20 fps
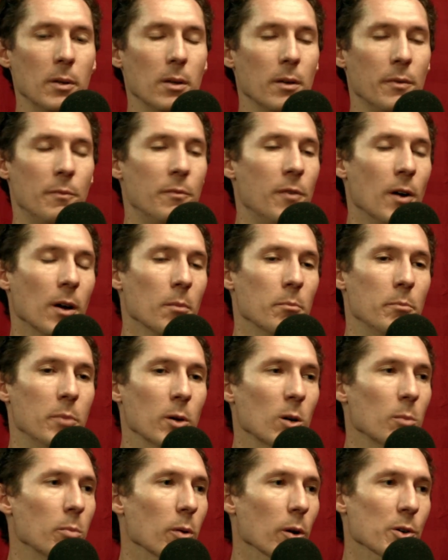b- fucking
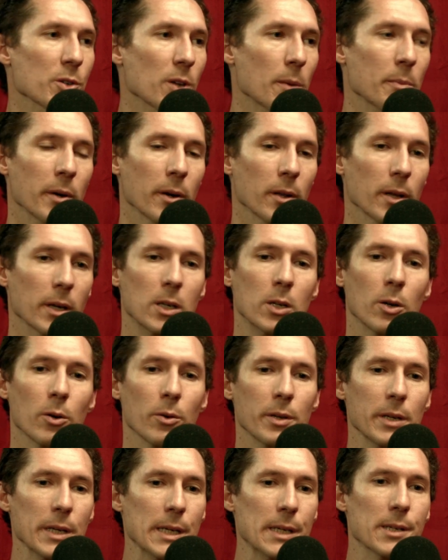Bill Burr's up there, like you
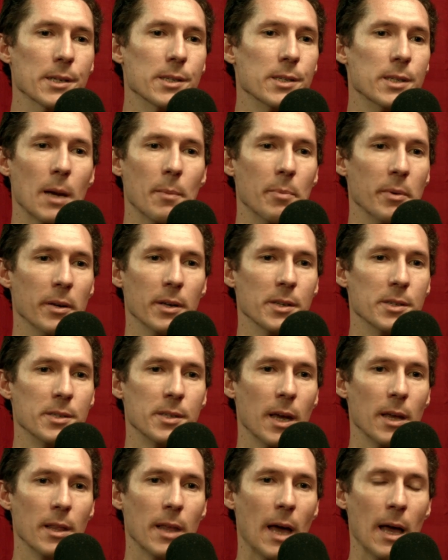don't need to step in and
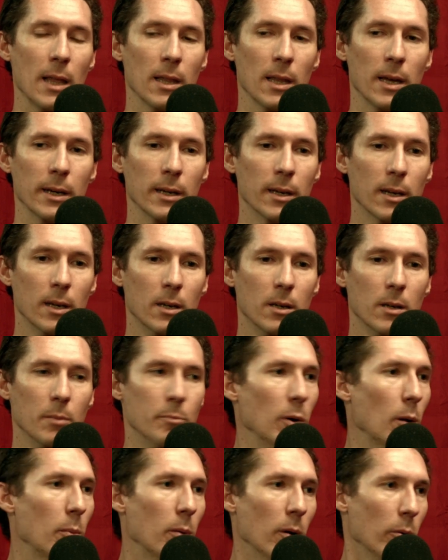say that. Like
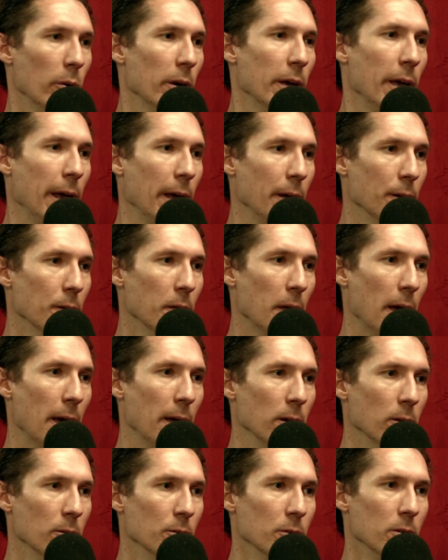Bill Burr will handle that.
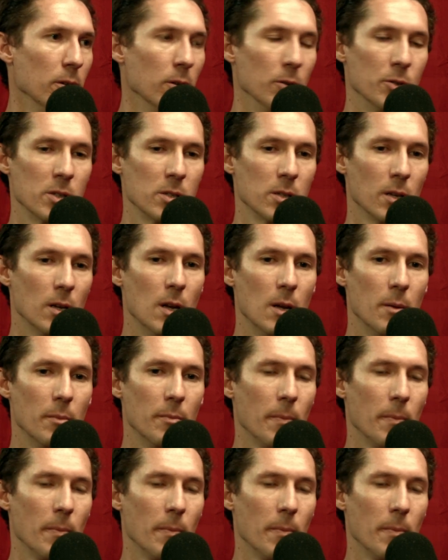Well, He'll yeah, just...